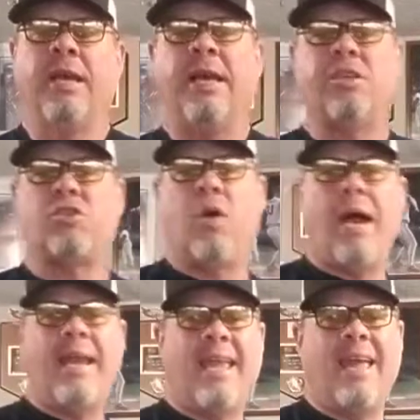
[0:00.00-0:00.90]
is
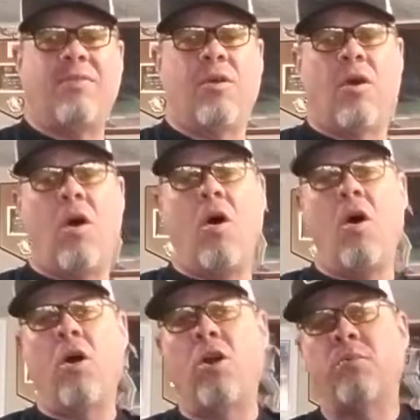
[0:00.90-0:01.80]
trying to get their
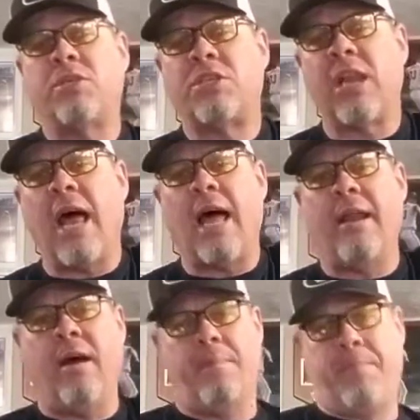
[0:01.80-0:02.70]
arms slot
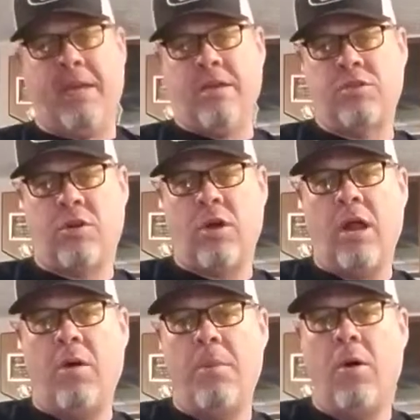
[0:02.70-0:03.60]
up because their
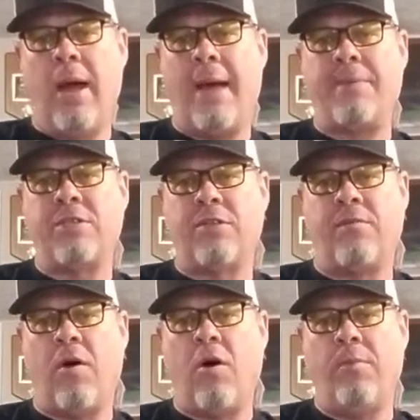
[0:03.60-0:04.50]
elbow happens to
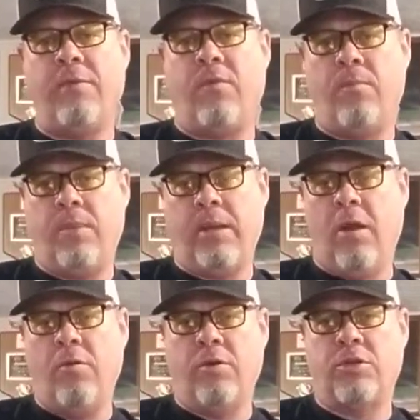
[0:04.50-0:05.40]
fall
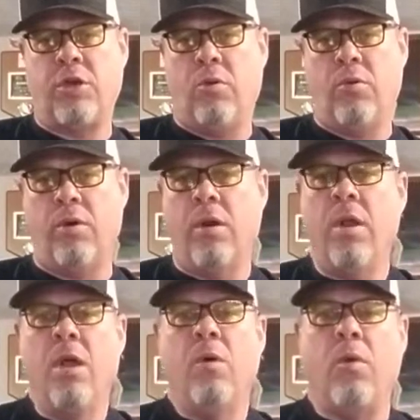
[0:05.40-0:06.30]
below their shoulder.
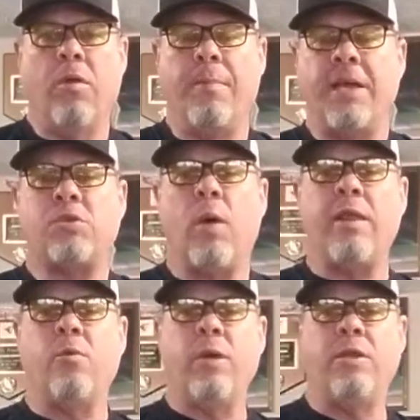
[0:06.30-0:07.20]
Well, the best way
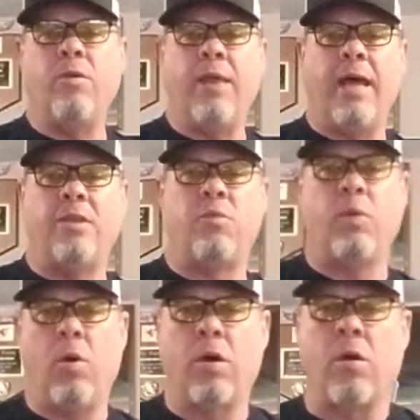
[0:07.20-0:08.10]
that we do that is we
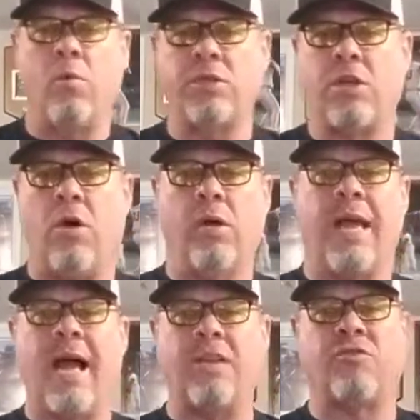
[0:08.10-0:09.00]
work on what's called
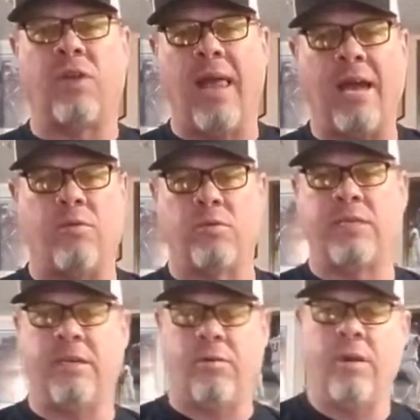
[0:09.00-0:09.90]
contralateral
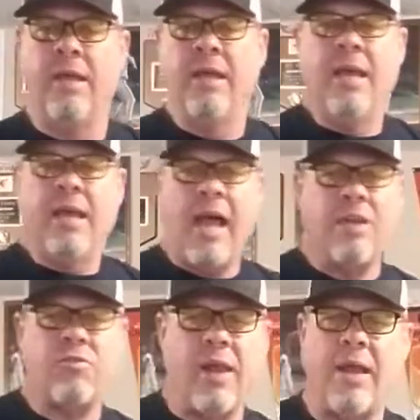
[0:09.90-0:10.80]
tilt.
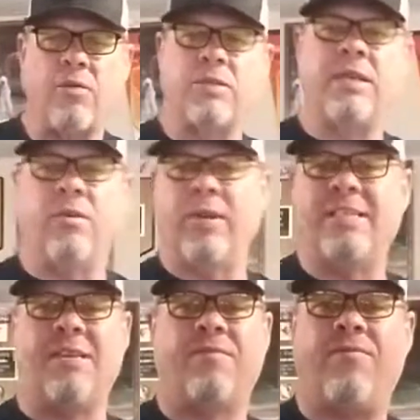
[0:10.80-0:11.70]
Contralateral tilt
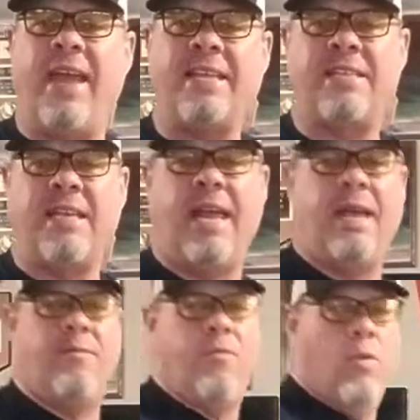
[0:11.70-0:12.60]
is a fancy
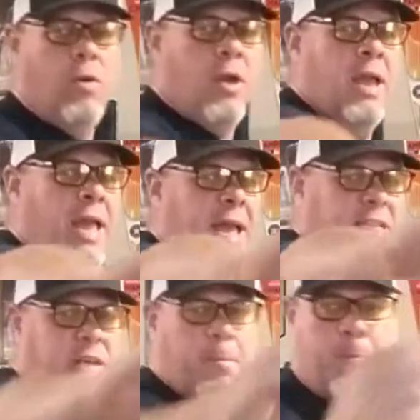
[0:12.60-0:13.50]
name for,
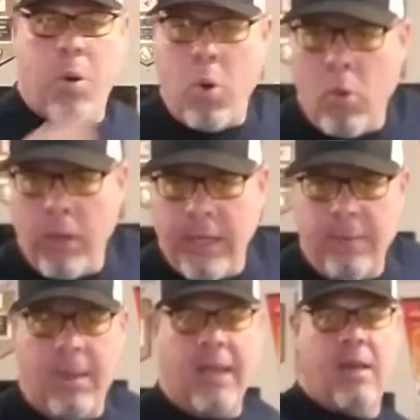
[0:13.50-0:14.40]
as I'm pulling
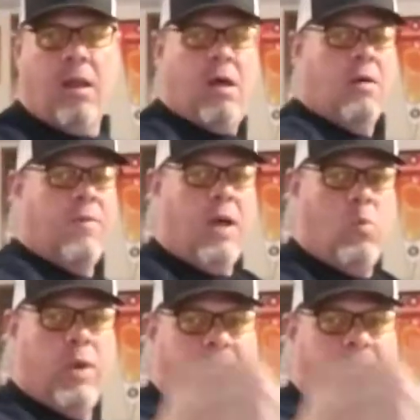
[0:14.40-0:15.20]
in my glove, I want